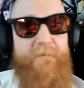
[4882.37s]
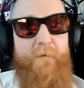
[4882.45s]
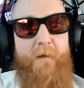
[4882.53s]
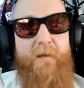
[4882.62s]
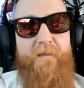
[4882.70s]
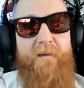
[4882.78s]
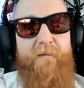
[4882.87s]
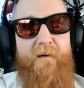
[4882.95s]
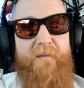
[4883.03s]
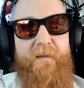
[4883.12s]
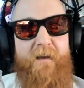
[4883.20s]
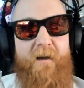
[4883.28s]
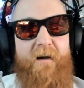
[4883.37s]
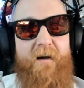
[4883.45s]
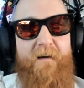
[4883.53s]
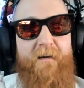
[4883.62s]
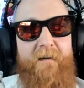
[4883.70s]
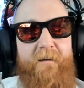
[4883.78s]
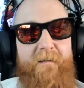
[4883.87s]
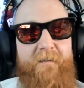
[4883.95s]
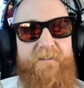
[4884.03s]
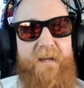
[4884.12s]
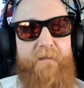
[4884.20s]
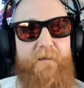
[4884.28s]
I of I think uh
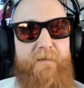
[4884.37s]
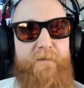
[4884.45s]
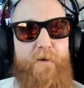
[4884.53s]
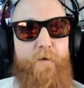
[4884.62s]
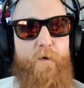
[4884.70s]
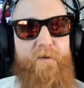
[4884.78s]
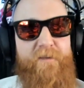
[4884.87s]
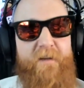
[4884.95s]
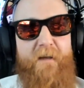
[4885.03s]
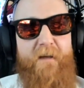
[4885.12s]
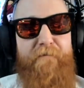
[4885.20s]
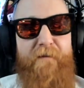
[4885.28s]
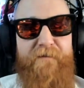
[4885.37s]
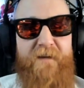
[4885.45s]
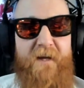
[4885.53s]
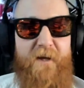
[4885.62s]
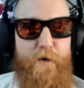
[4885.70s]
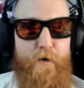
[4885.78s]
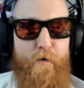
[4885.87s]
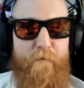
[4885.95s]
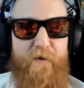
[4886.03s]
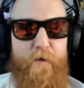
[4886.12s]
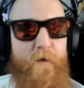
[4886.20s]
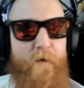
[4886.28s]
seven viewers and like 15 new
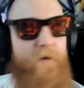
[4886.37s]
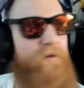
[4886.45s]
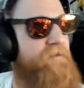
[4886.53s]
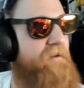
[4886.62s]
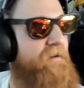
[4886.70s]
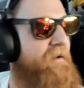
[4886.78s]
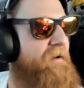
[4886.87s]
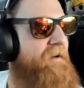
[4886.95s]
viewers and